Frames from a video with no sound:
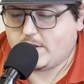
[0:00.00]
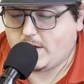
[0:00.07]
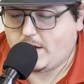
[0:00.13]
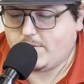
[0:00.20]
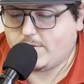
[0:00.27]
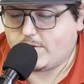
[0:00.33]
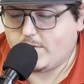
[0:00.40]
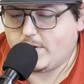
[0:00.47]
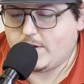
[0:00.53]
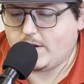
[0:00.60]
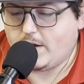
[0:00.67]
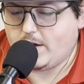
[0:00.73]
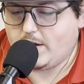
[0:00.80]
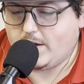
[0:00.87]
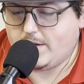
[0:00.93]
I would agree.
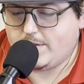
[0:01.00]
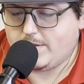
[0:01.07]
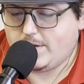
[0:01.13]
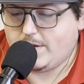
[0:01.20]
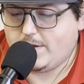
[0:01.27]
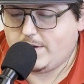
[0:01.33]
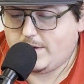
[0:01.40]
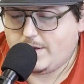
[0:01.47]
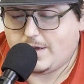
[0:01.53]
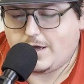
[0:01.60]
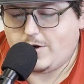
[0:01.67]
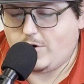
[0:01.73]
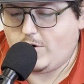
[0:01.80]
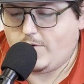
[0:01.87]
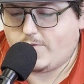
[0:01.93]

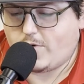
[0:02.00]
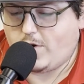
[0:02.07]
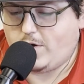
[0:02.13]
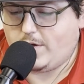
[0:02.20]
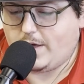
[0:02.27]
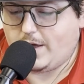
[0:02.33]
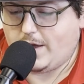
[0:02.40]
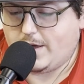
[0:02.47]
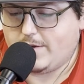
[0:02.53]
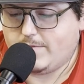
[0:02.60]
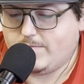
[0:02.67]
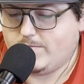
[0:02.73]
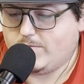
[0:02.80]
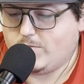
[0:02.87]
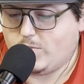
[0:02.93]
Yeah, overall A
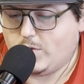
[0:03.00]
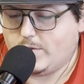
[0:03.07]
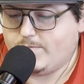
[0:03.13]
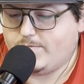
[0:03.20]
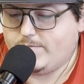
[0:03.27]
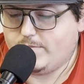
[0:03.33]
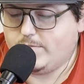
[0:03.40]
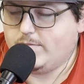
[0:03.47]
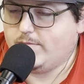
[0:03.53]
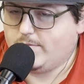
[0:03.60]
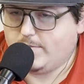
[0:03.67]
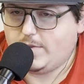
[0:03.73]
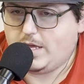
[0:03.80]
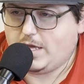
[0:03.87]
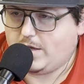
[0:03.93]
would.
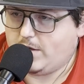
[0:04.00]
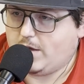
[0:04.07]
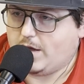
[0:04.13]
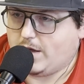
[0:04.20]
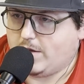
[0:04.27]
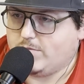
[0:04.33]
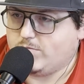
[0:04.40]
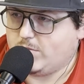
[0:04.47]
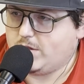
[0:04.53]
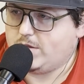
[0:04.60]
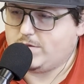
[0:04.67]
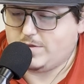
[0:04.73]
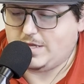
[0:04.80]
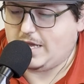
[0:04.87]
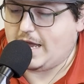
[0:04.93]

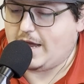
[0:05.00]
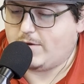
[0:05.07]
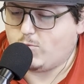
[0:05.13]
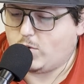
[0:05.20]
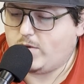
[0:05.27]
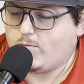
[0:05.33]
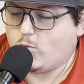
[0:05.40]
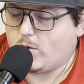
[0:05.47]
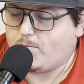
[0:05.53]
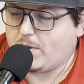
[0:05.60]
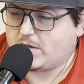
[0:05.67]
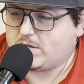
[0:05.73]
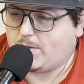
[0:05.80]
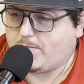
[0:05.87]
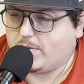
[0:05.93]
We
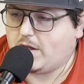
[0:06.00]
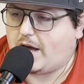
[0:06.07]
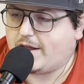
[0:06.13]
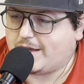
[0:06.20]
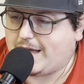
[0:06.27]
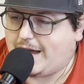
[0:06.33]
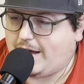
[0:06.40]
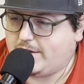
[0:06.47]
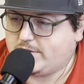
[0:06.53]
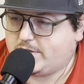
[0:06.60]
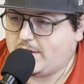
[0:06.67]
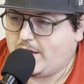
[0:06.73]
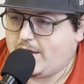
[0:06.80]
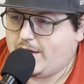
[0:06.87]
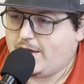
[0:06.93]
picked up a lot of guys
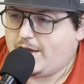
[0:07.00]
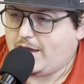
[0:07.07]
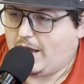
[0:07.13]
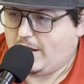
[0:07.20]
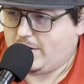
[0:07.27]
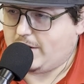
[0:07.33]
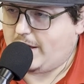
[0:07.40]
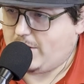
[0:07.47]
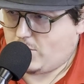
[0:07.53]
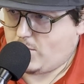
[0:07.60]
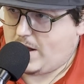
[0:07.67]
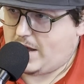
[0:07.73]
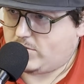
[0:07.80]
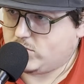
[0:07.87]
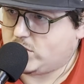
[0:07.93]
in later
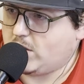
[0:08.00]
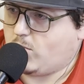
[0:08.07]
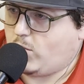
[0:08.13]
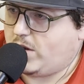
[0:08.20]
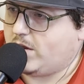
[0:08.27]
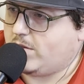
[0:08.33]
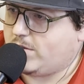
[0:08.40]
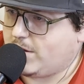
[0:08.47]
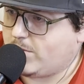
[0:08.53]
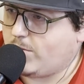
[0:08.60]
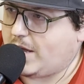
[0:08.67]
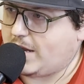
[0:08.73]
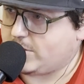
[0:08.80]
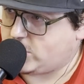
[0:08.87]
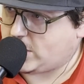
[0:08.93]
rounds that we didn't think
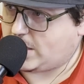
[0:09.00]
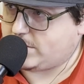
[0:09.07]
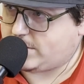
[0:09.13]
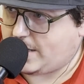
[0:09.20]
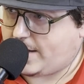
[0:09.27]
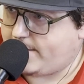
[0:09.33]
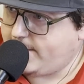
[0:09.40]
we had a chance at.